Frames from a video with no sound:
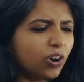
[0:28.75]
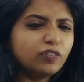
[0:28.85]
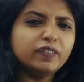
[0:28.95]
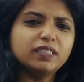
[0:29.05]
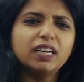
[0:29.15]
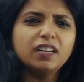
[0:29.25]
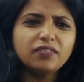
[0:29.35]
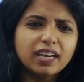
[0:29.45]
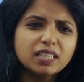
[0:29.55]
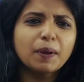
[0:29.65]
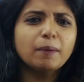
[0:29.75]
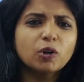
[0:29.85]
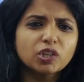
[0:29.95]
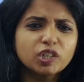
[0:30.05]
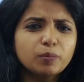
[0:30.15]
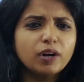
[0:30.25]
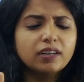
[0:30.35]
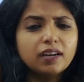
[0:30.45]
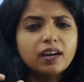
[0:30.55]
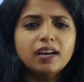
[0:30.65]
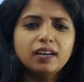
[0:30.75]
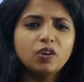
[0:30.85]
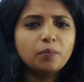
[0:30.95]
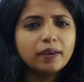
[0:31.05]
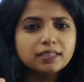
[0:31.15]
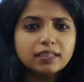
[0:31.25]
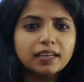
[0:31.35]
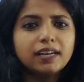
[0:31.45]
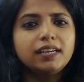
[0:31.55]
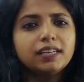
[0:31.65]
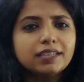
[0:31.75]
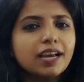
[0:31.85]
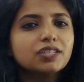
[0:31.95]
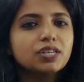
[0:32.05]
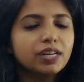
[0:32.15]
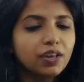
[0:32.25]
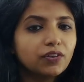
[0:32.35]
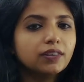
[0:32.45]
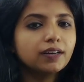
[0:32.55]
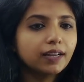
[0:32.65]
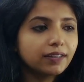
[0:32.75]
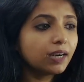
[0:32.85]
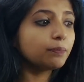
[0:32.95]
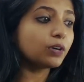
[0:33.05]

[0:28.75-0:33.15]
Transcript: all of a sudden, why is ma'am talking about uh, domestic and international and everything like that?